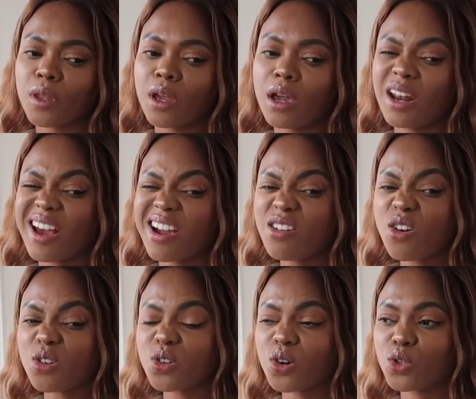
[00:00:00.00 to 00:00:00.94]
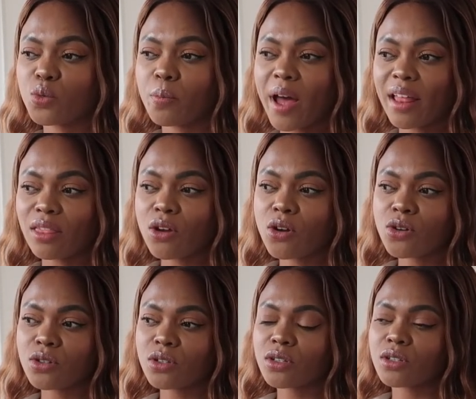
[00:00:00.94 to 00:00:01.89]
and I could also go to
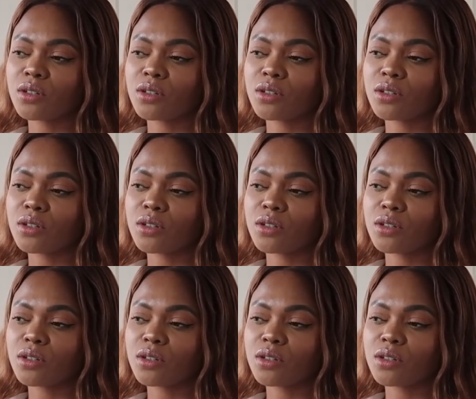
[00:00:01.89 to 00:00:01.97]
Pathos,